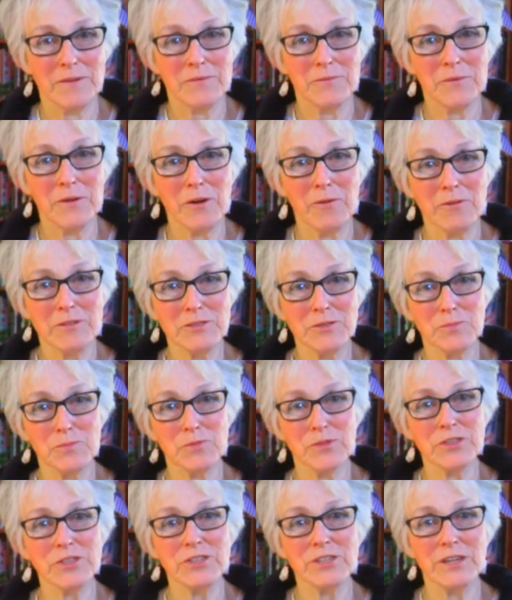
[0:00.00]
We always
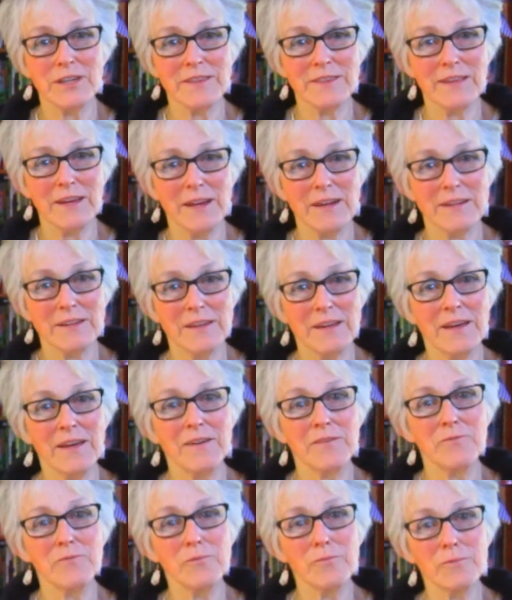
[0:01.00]
appreciate that.
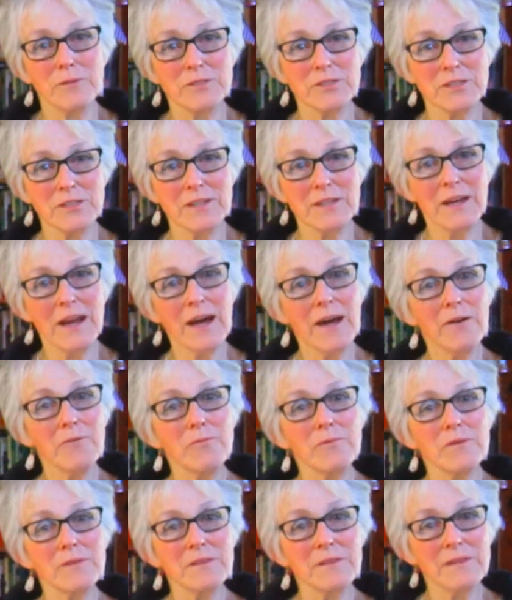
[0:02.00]
And Richard and I
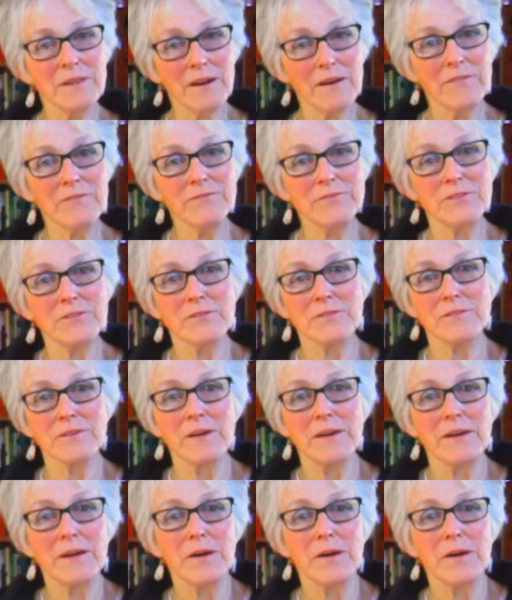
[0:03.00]
would love to